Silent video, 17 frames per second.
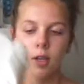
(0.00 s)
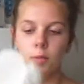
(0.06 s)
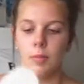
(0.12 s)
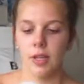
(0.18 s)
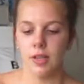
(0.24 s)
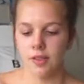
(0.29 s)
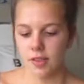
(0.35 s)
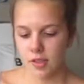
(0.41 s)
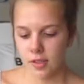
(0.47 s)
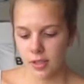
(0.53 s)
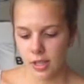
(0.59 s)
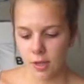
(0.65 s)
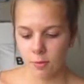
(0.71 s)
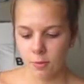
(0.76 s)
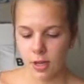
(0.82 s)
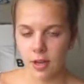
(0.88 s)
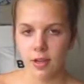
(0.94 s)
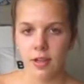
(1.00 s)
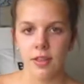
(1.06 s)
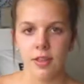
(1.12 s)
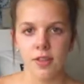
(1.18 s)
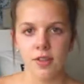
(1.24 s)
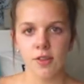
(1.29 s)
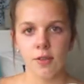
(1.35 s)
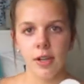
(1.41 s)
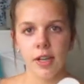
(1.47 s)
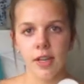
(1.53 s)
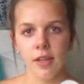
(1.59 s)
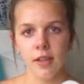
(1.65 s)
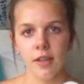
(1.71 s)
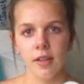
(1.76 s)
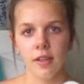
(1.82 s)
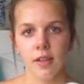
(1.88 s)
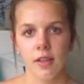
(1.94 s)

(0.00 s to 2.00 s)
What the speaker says: Basically, I wear it this way,